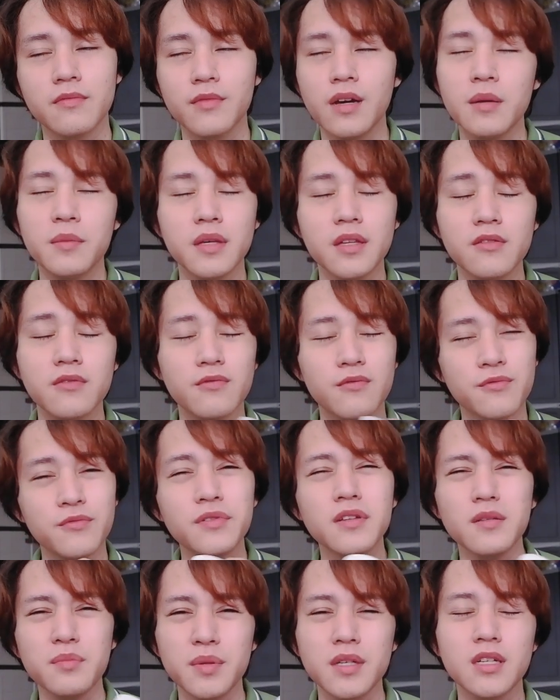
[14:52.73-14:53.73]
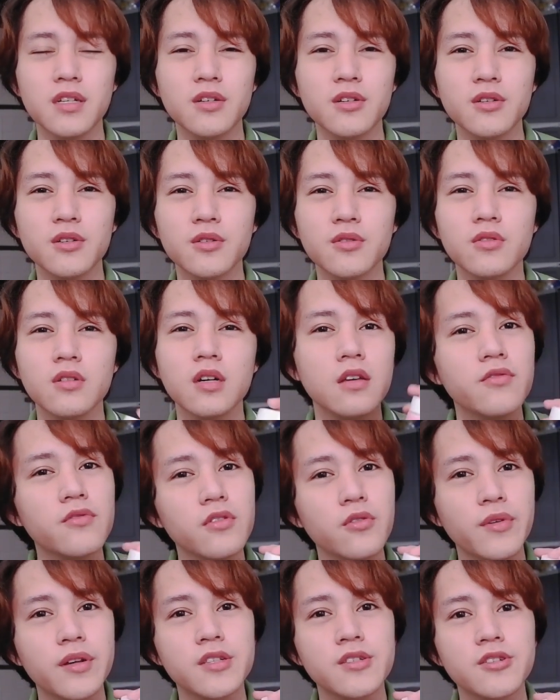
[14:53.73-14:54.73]
I mean, Filipino
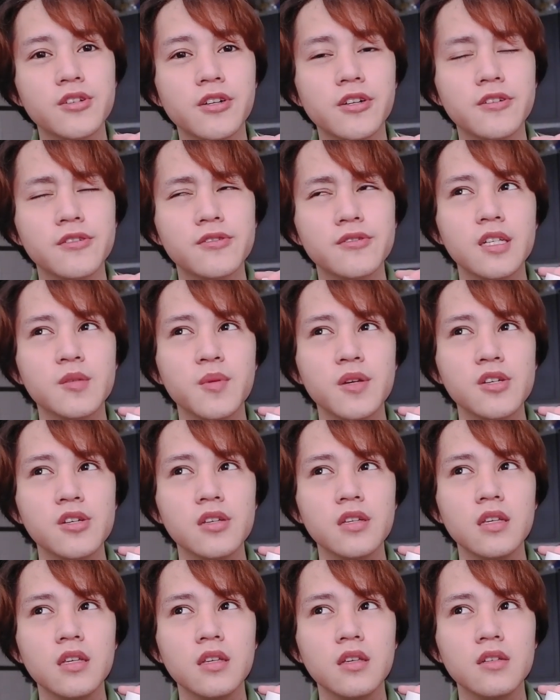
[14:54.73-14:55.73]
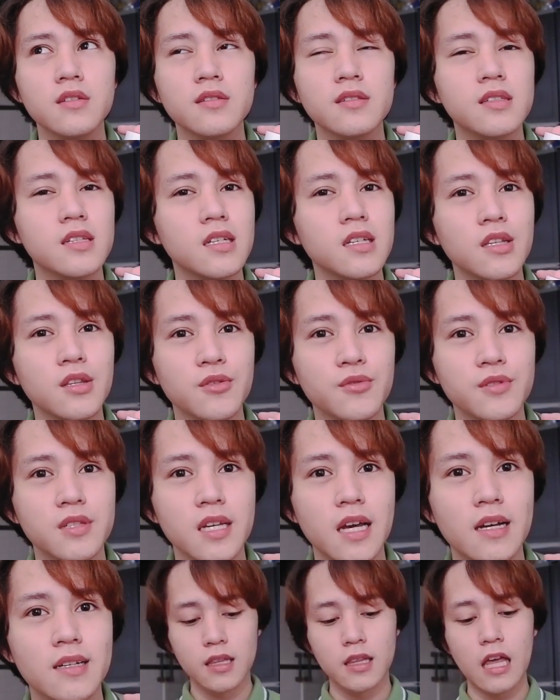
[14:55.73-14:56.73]
influencers, especially skin
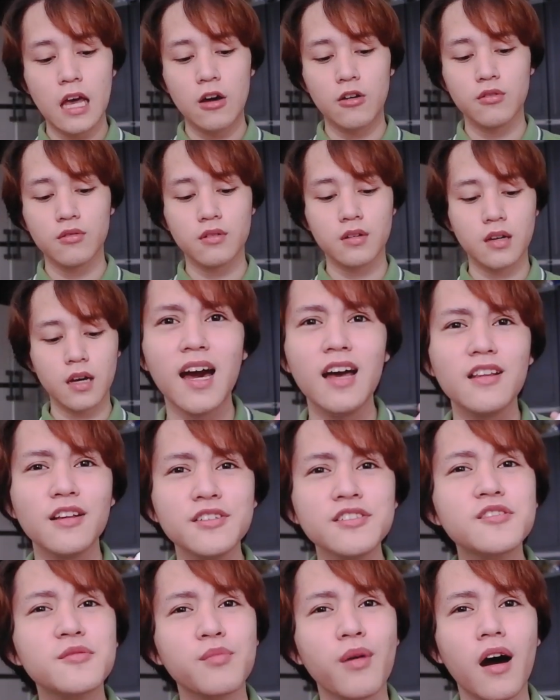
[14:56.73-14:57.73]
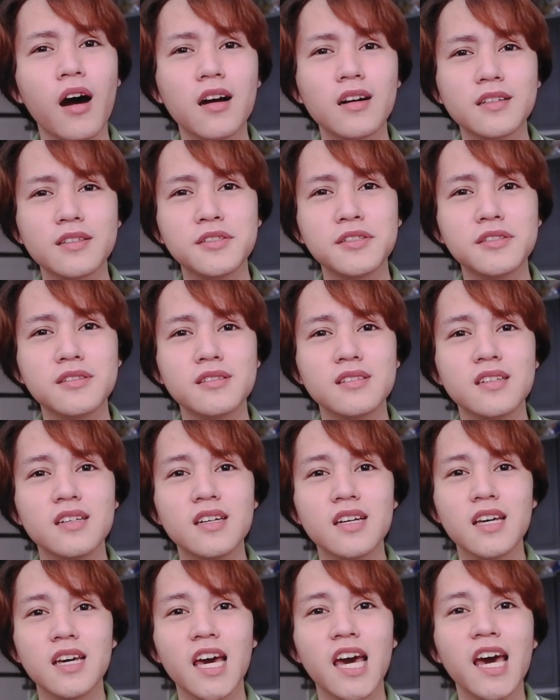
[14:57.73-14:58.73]
enthusiasts. Now, I lost the box,
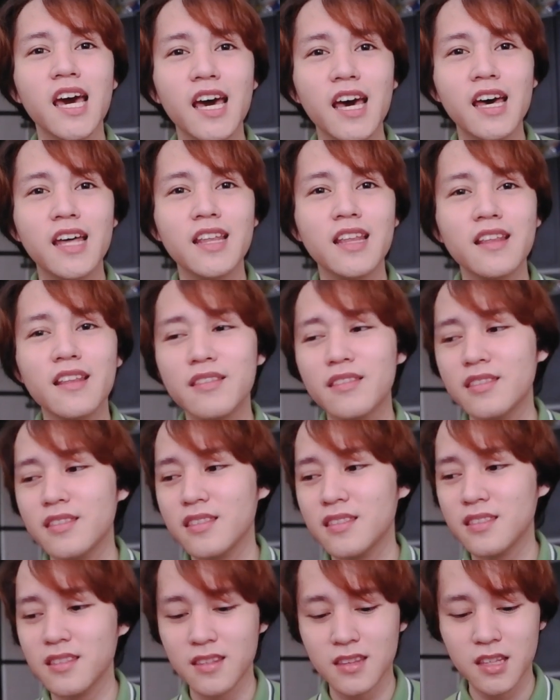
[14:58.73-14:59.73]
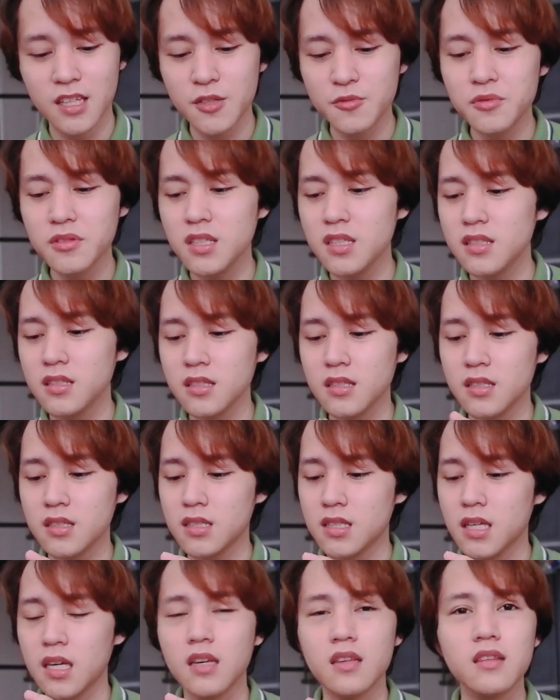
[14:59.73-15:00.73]
and this one doesn't
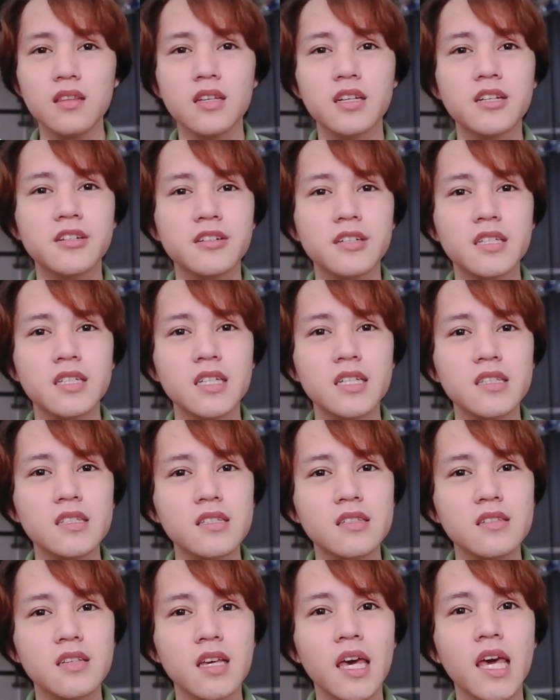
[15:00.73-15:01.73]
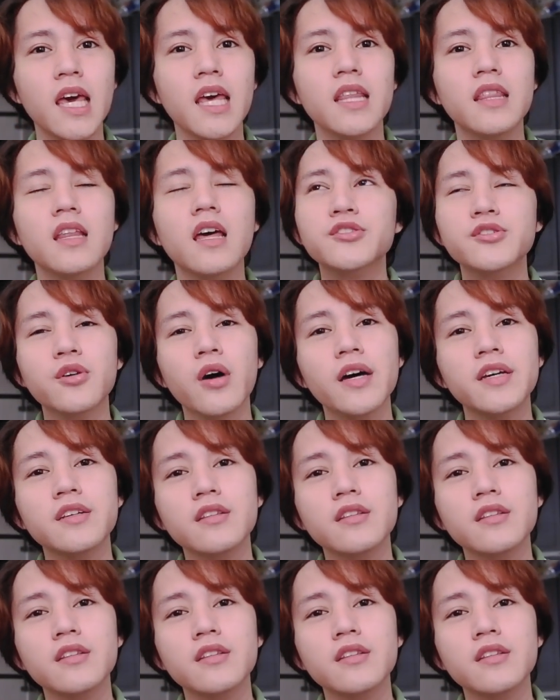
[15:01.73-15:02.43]
contain the ingredients. And so I